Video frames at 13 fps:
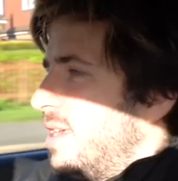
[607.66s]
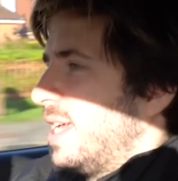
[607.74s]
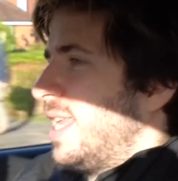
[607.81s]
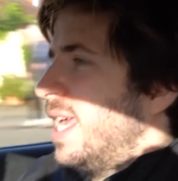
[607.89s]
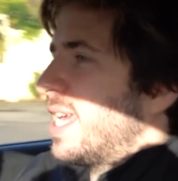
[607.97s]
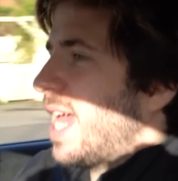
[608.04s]

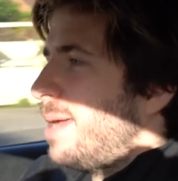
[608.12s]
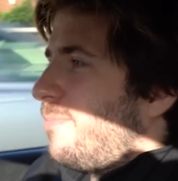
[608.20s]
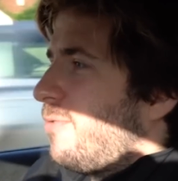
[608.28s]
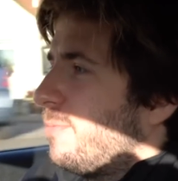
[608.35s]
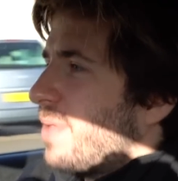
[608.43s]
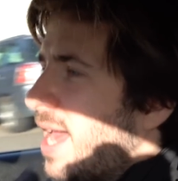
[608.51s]
And it
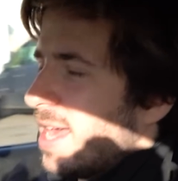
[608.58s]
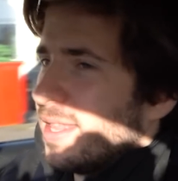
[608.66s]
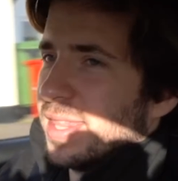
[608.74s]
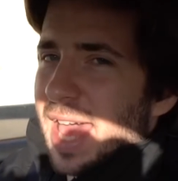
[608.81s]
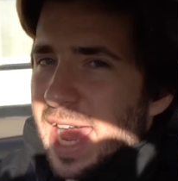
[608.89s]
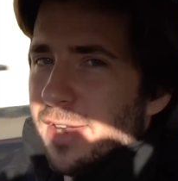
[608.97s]
came from that
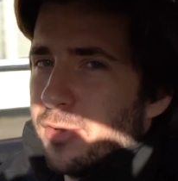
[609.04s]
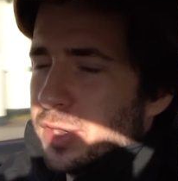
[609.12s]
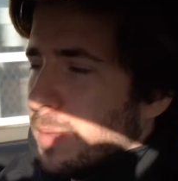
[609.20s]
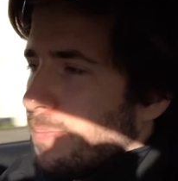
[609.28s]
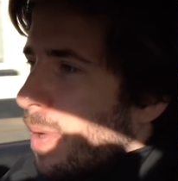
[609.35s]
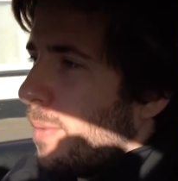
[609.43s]
era,
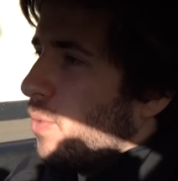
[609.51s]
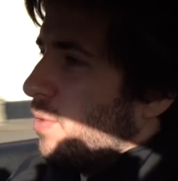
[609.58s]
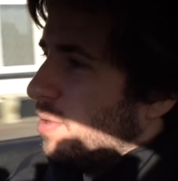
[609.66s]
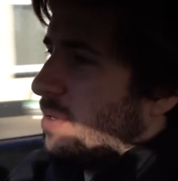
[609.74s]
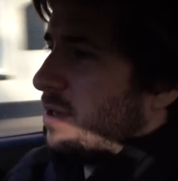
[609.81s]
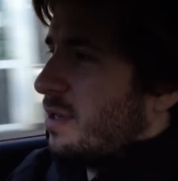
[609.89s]
the
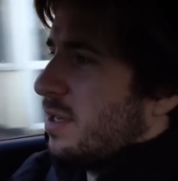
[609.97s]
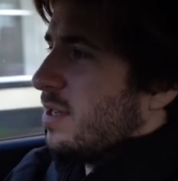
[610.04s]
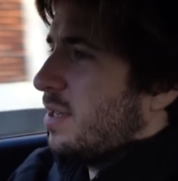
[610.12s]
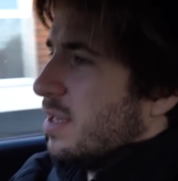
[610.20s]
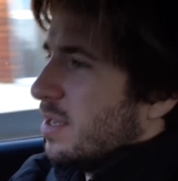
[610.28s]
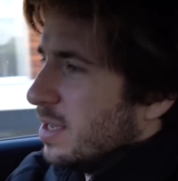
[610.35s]
bubble
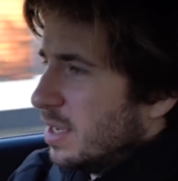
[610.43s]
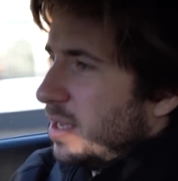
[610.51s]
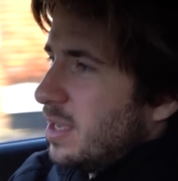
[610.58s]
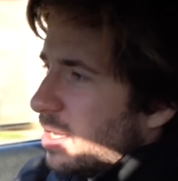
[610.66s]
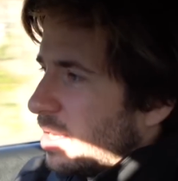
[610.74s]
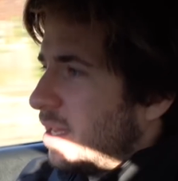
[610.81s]

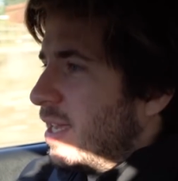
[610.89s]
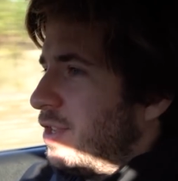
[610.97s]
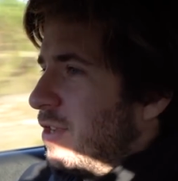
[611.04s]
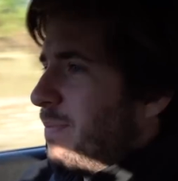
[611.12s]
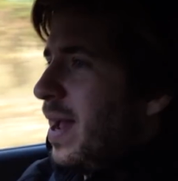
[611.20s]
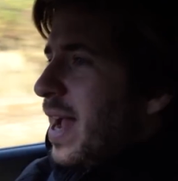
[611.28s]

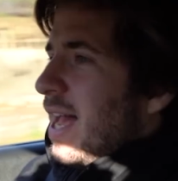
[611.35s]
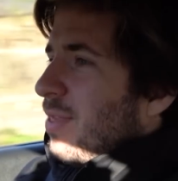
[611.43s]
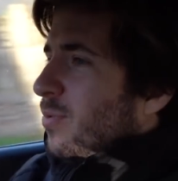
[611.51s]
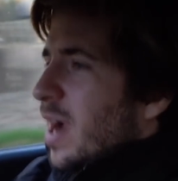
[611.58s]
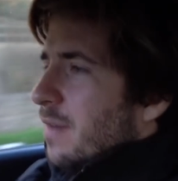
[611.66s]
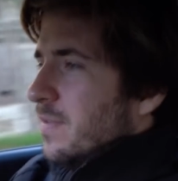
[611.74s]
in
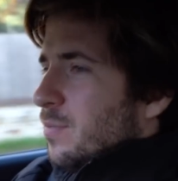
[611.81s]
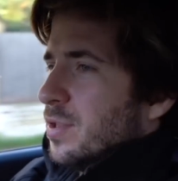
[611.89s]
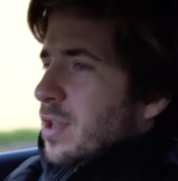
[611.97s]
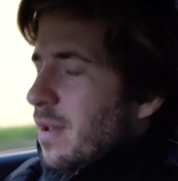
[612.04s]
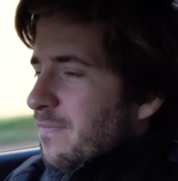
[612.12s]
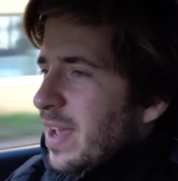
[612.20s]
Japan, where everything
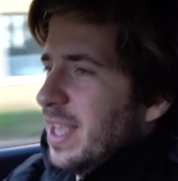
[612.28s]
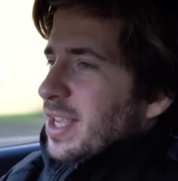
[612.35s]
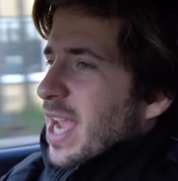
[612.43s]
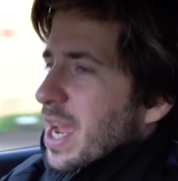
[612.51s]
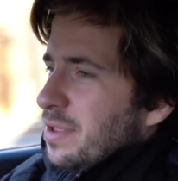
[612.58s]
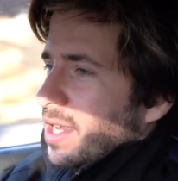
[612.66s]
was going
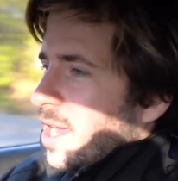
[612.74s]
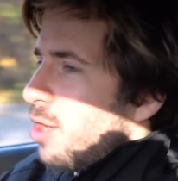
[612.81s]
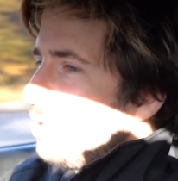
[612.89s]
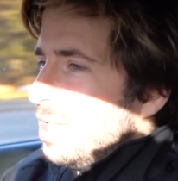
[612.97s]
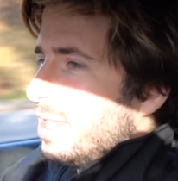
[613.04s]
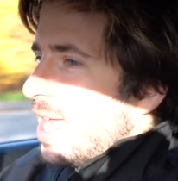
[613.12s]
fantastic.
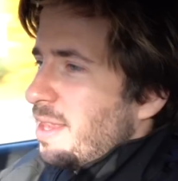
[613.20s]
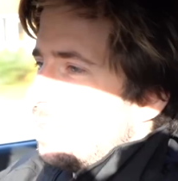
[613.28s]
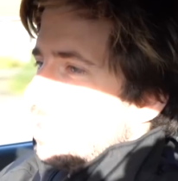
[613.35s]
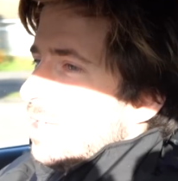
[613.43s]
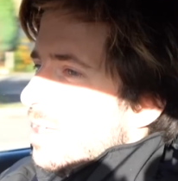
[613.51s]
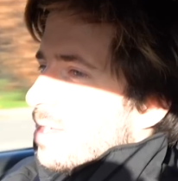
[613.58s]
Only
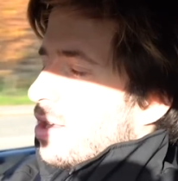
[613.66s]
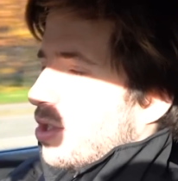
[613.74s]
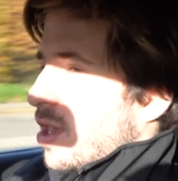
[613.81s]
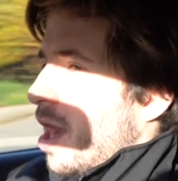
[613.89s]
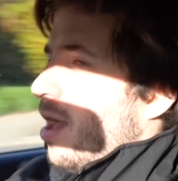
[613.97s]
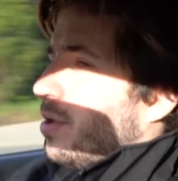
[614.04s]
then
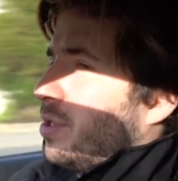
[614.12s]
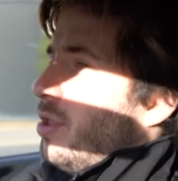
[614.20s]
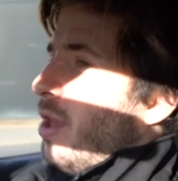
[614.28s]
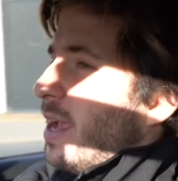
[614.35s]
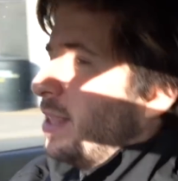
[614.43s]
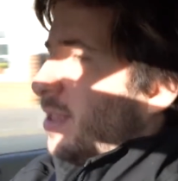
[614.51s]
could cars
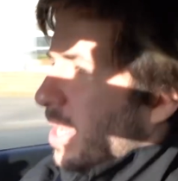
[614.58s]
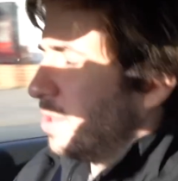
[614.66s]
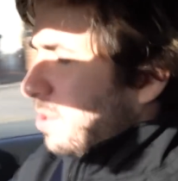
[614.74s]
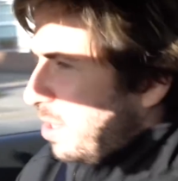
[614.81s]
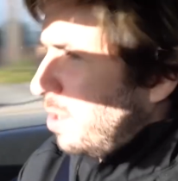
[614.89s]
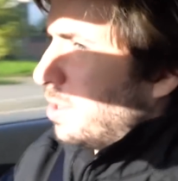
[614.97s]
like
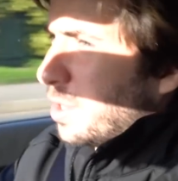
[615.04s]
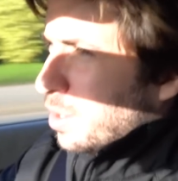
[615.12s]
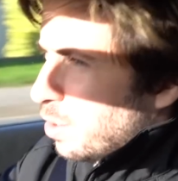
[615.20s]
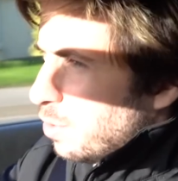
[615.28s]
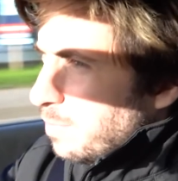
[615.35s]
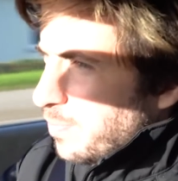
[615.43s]
this, you know, the
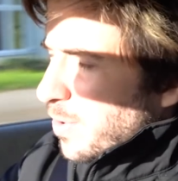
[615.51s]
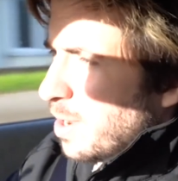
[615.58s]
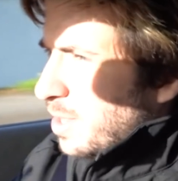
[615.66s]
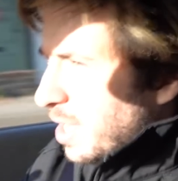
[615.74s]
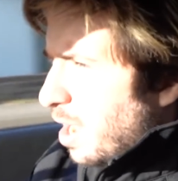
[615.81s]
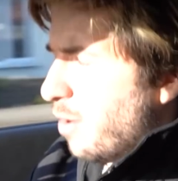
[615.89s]

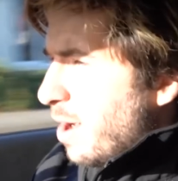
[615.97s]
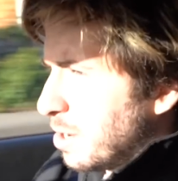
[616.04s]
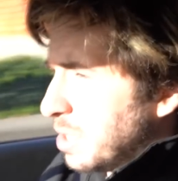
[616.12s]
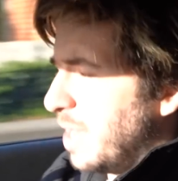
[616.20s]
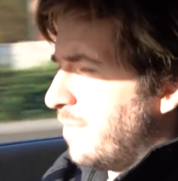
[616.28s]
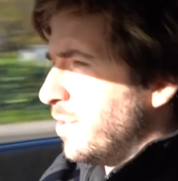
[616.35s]
Supra, the
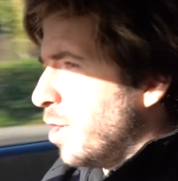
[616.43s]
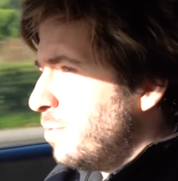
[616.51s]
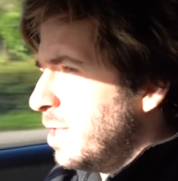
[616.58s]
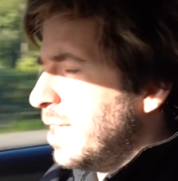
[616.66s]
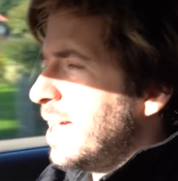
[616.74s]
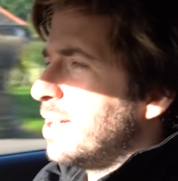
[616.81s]
RX-7,
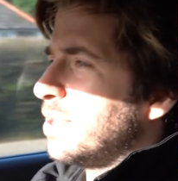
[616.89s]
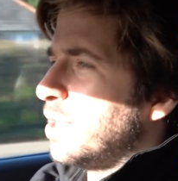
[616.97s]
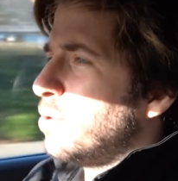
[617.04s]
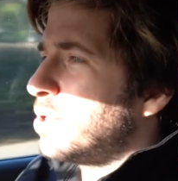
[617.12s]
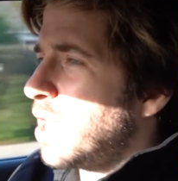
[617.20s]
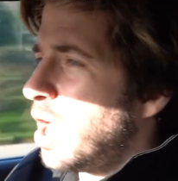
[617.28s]
only then could
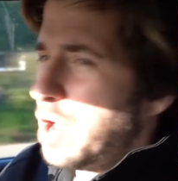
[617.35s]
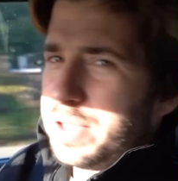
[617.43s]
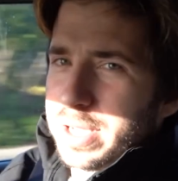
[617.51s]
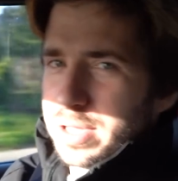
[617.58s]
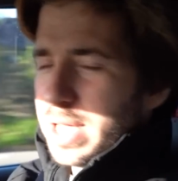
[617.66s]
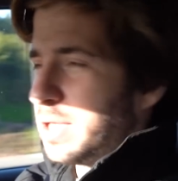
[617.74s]
those cars
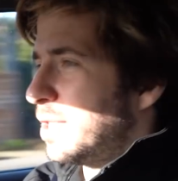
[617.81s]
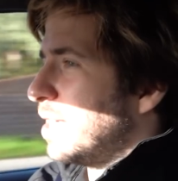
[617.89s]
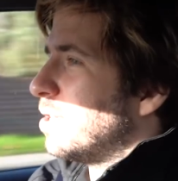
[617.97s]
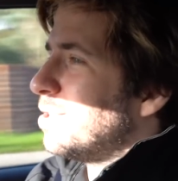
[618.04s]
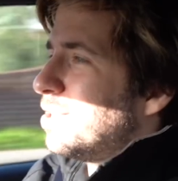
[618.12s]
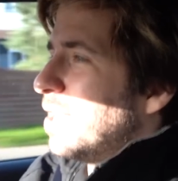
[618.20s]
exist.
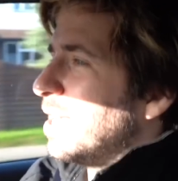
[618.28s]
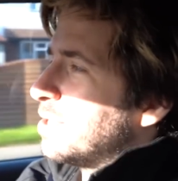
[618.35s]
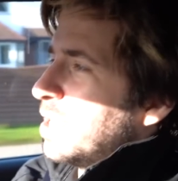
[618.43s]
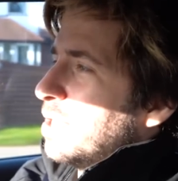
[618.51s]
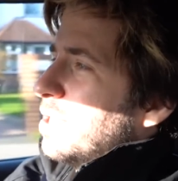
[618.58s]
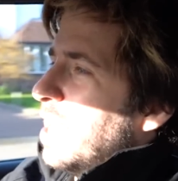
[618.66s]
They couldn't
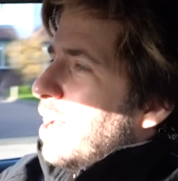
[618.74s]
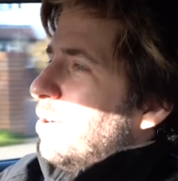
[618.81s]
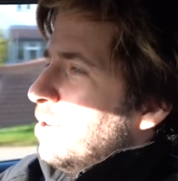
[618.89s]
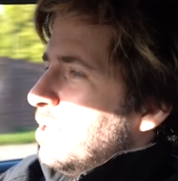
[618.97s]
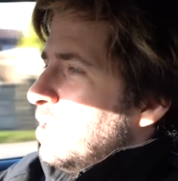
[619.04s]
exist now.